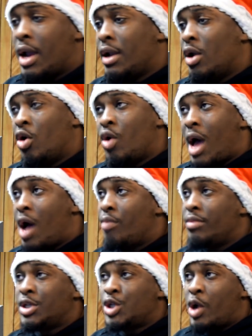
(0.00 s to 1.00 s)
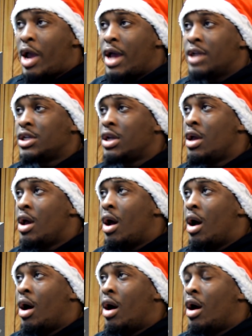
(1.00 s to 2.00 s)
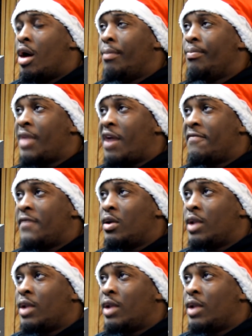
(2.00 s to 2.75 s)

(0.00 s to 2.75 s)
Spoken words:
All right, the whole album is trash. I